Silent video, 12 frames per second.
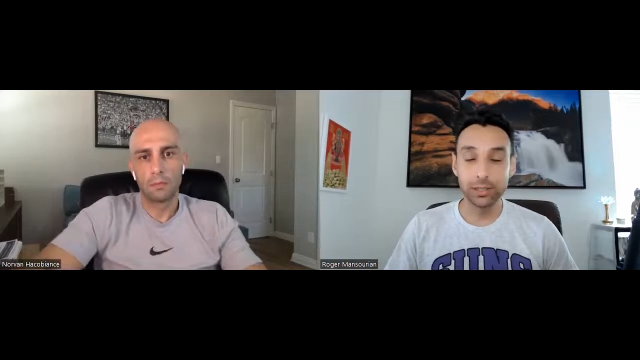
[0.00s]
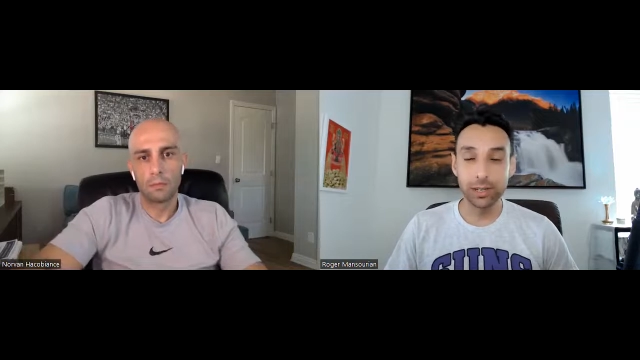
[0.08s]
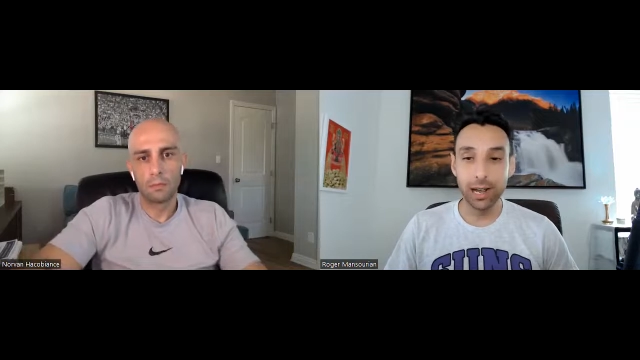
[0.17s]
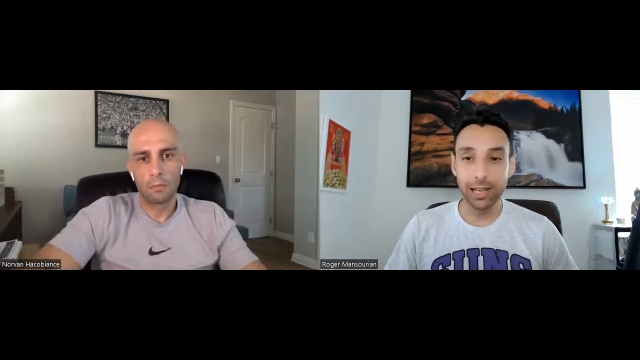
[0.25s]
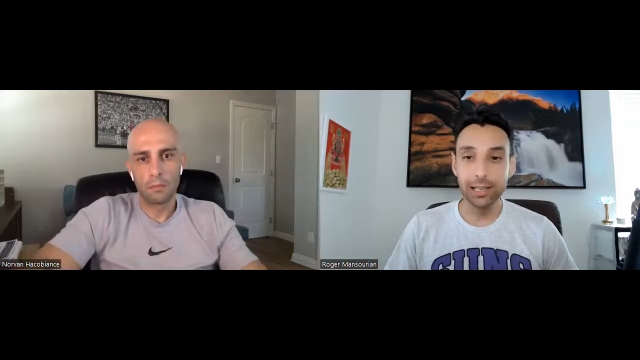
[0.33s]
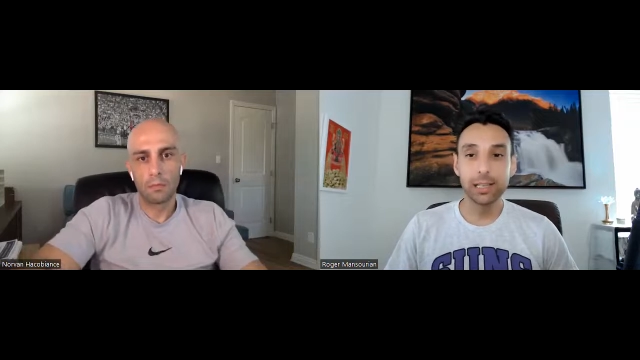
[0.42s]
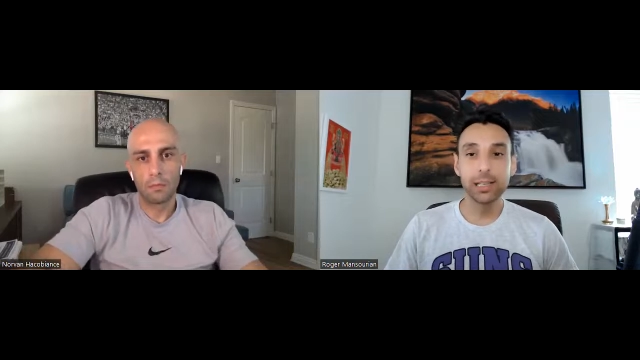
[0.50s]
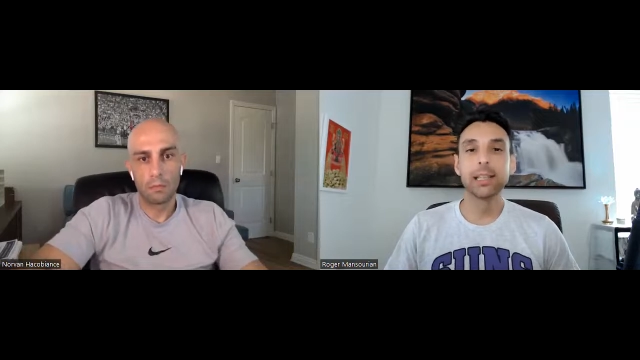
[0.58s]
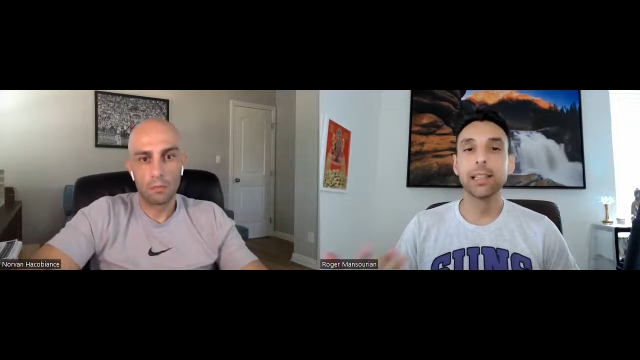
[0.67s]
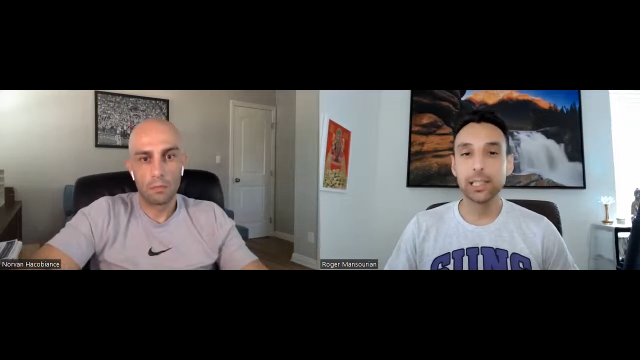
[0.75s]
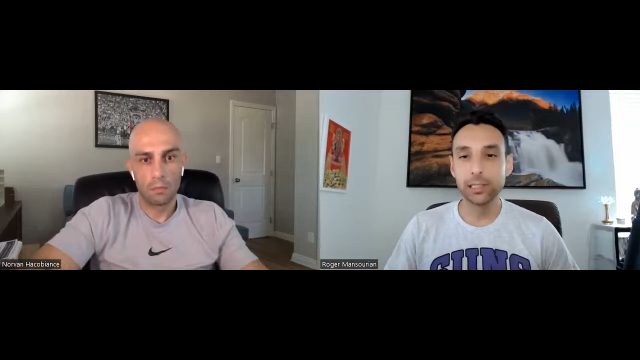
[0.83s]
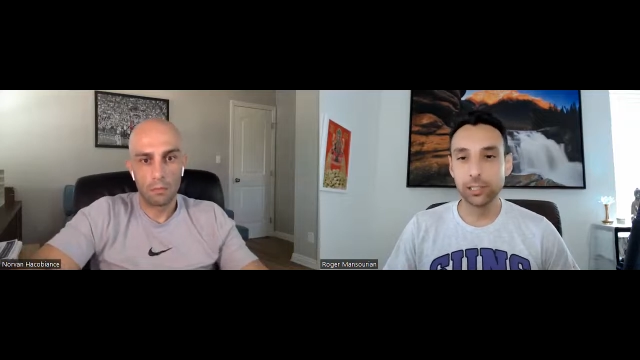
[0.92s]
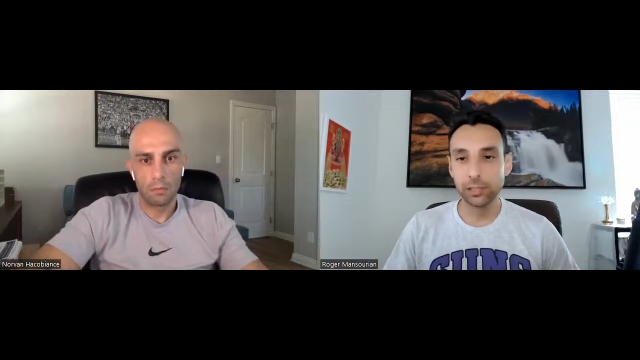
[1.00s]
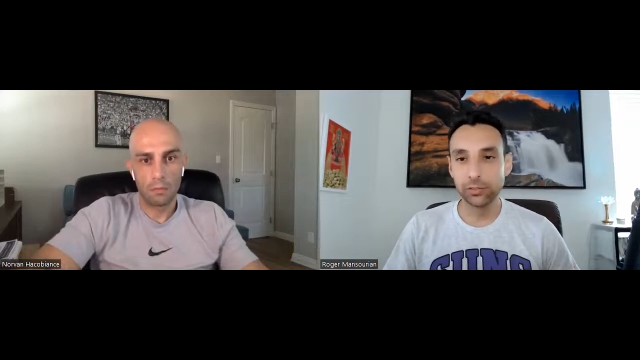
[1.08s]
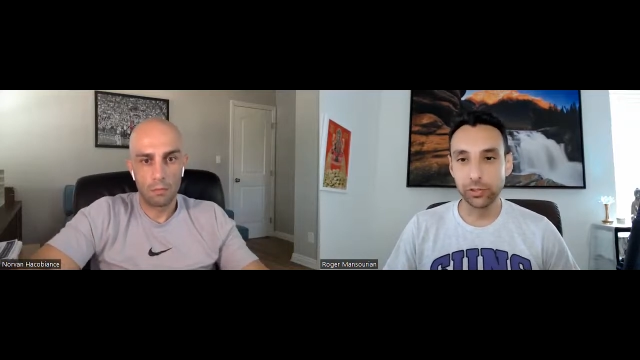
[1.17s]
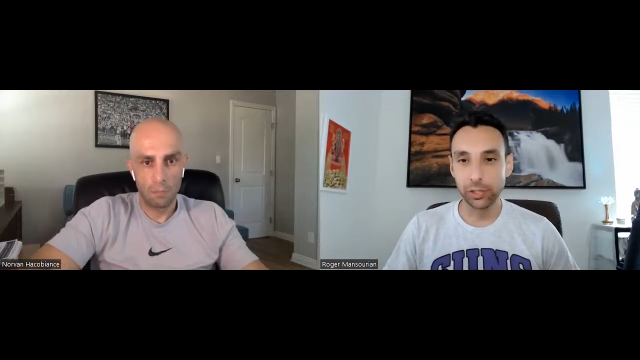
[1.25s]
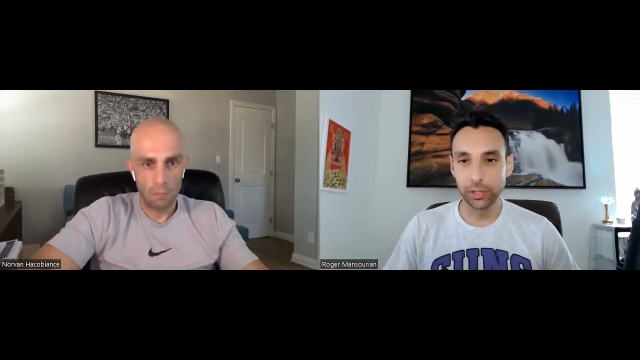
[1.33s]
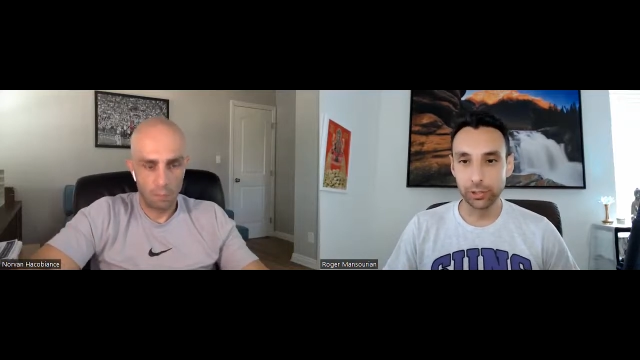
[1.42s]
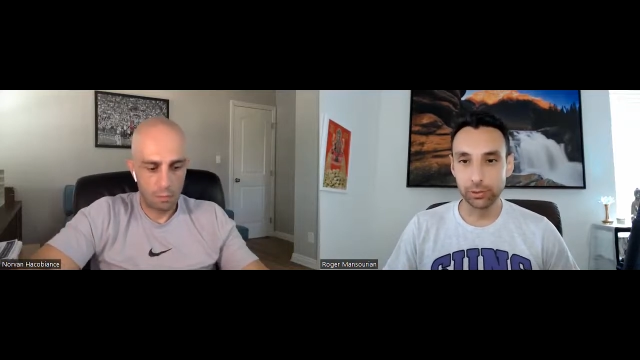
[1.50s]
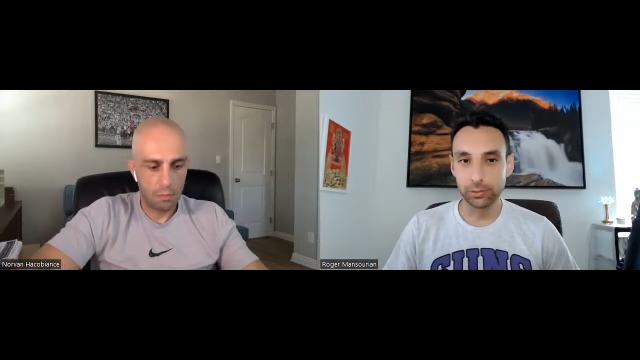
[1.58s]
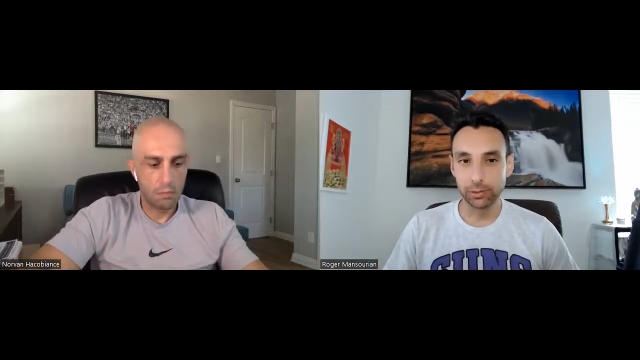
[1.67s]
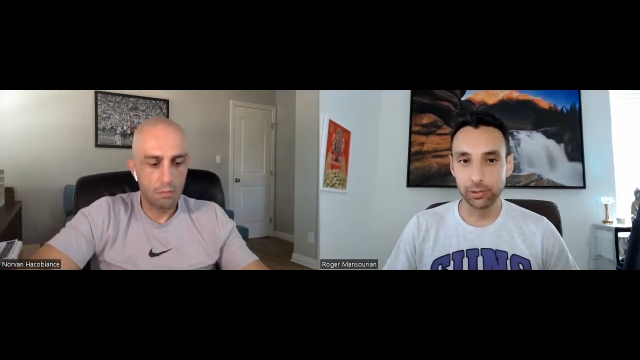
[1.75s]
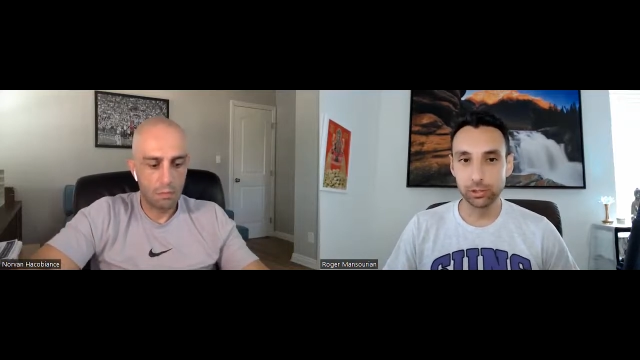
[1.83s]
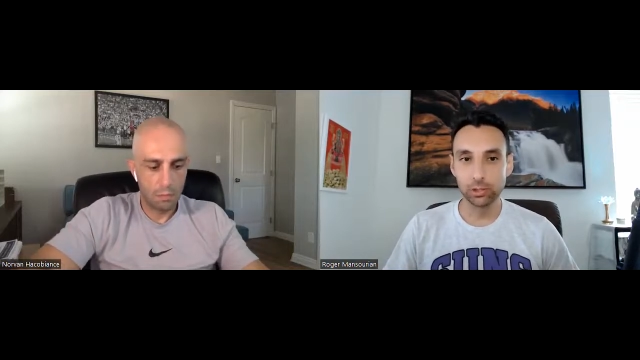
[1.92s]
Speaker 1: are high. This is for you.
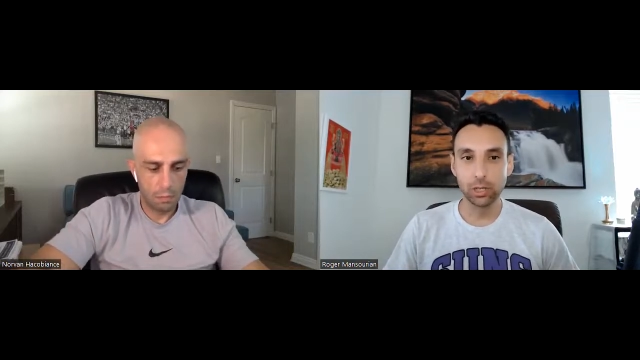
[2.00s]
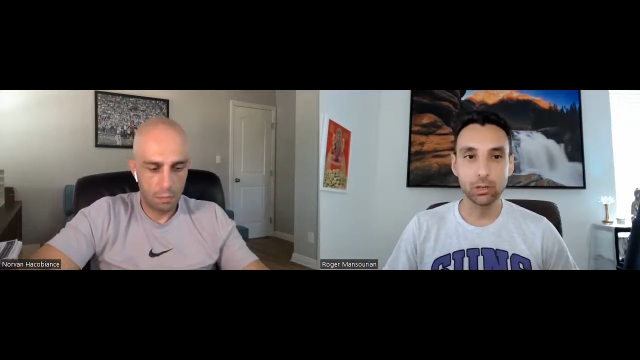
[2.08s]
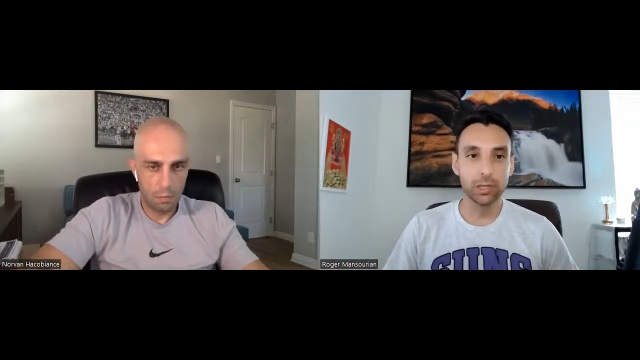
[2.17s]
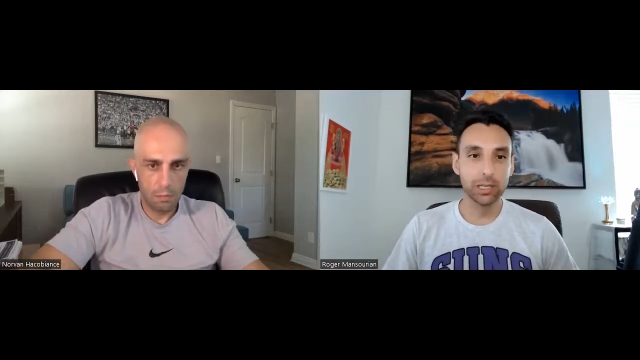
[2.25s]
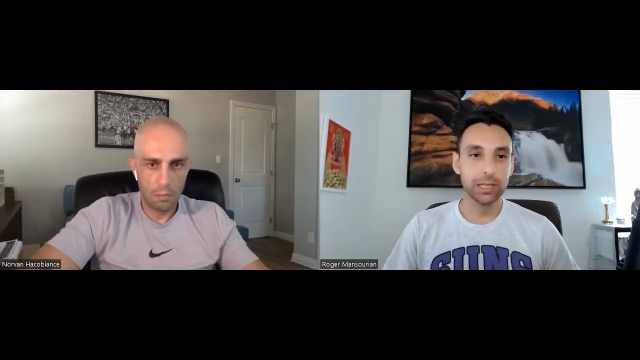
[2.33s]
So